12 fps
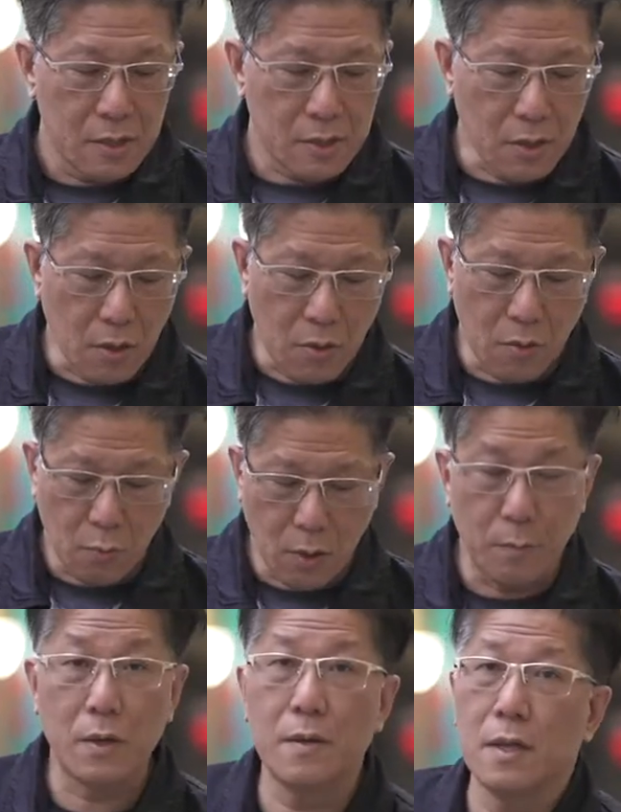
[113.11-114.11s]
So
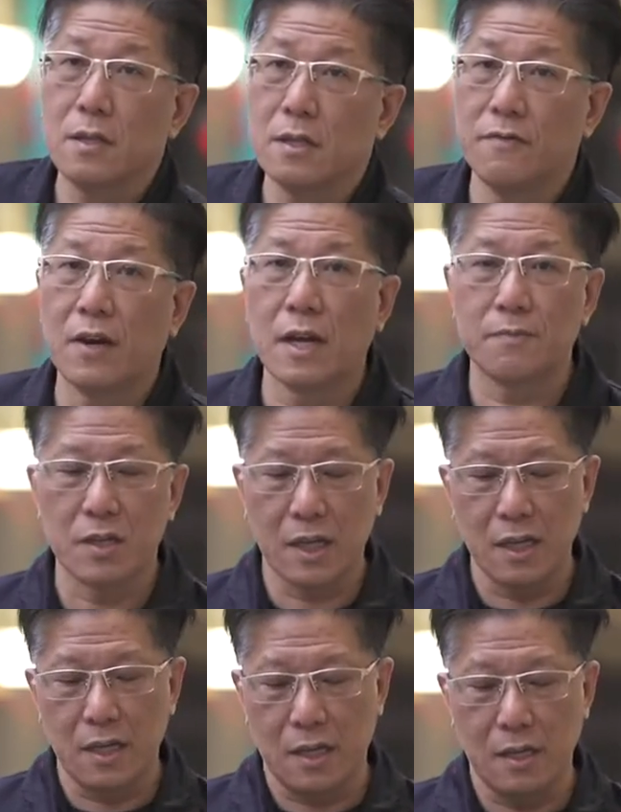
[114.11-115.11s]
when we develop the
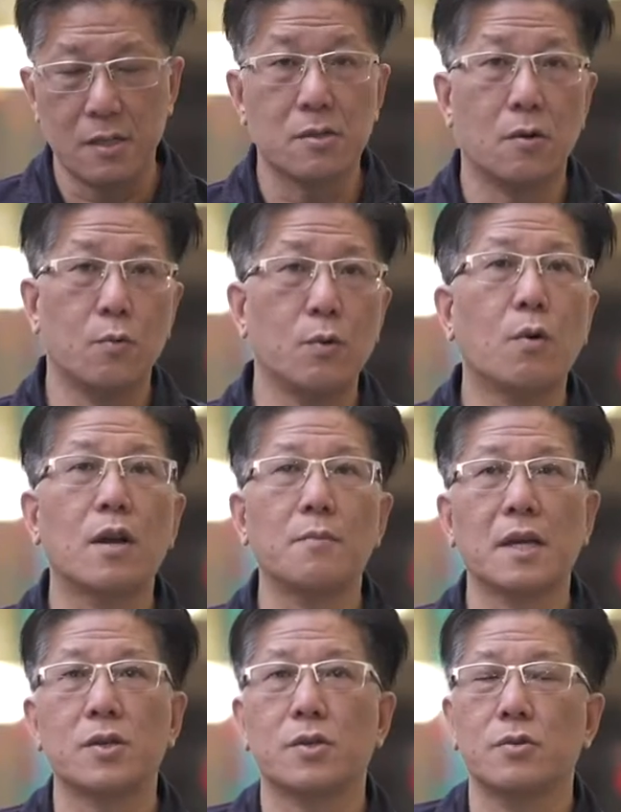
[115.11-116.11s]
heated insole, we want to
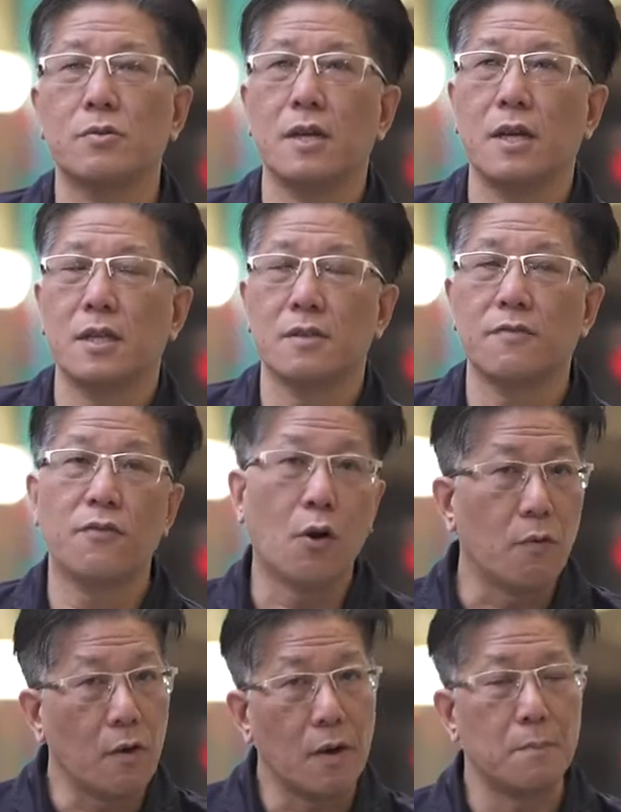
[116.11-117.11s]
make sure it's
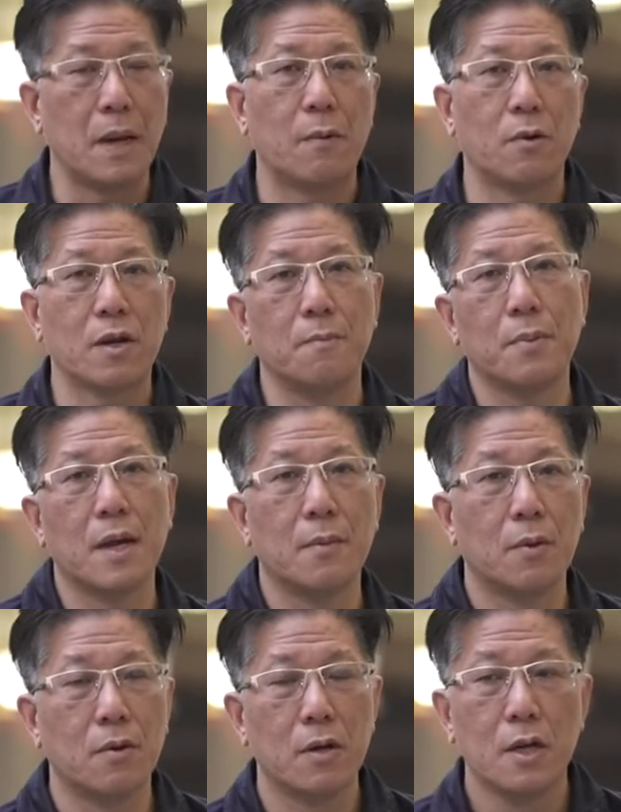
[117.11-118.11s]
forward and backward
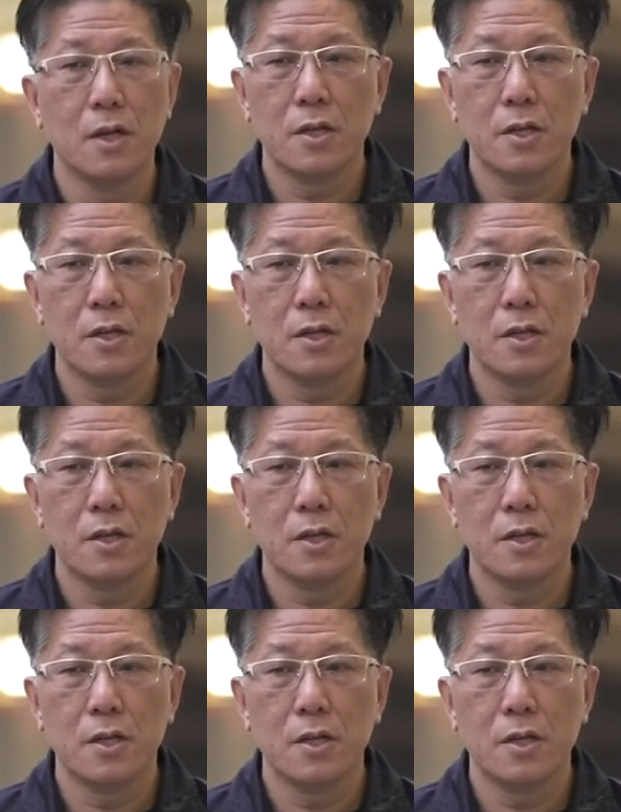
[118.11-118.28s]
compatible.